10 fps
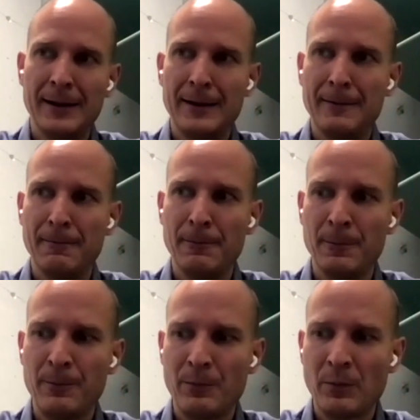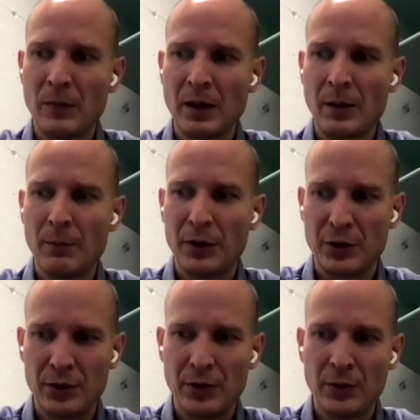Um,
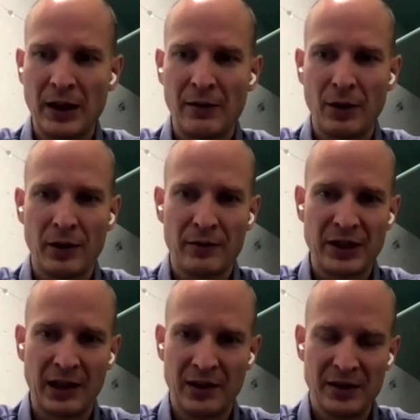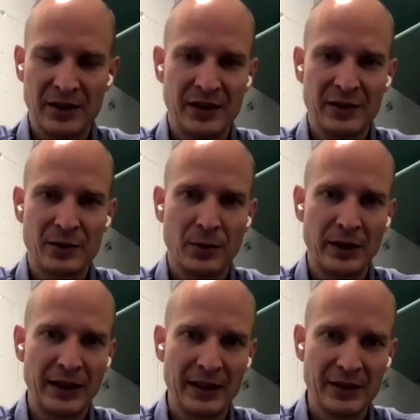but you do have a lot of challenges in
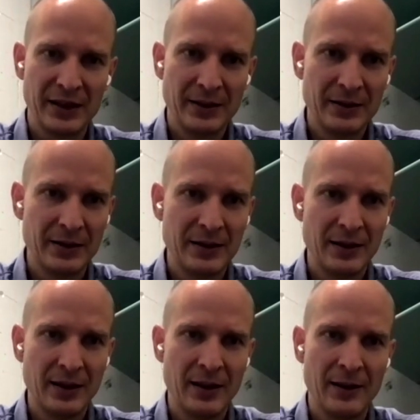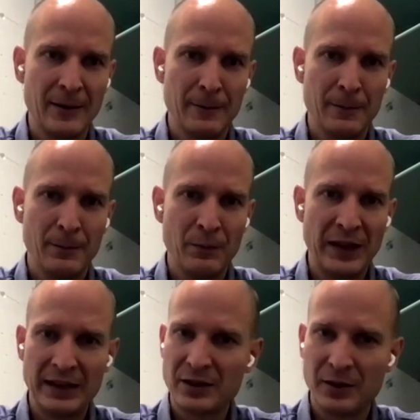storing energy.
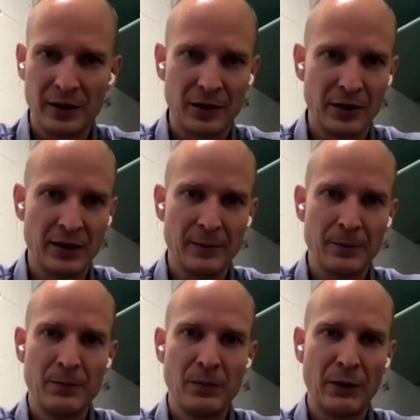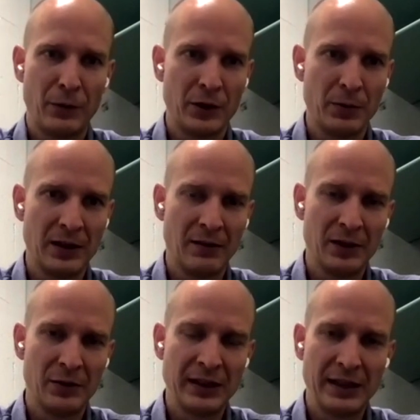Um, that's not on an affordable
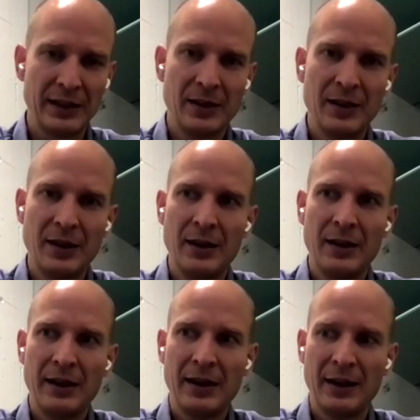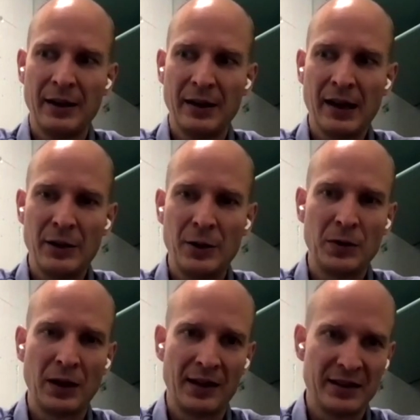level today. And, and
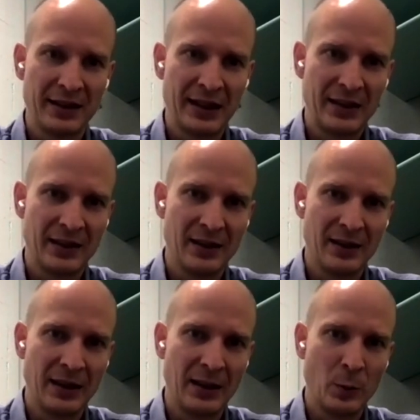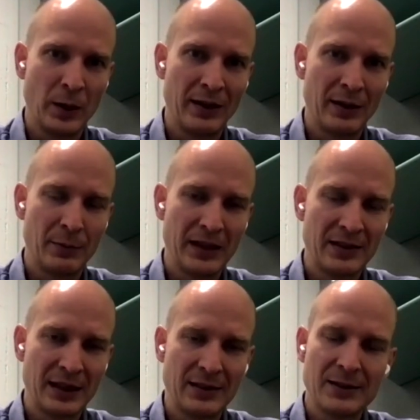utilizing that in a in a way that
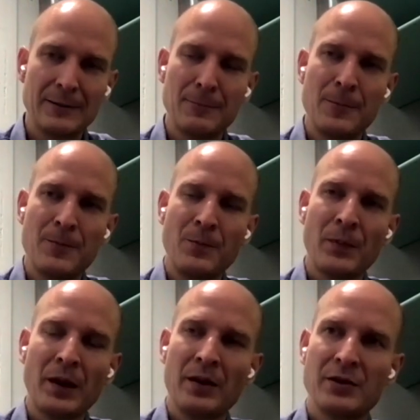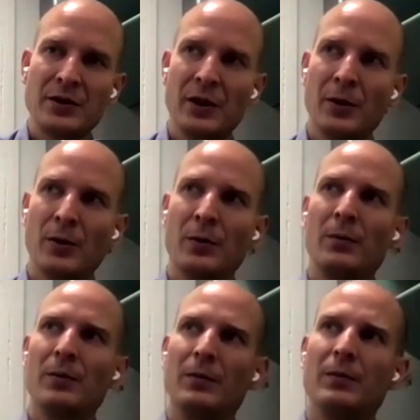makes sense.
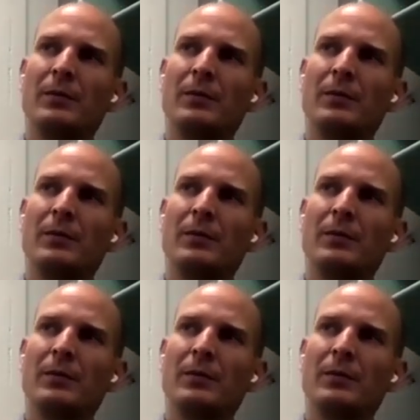So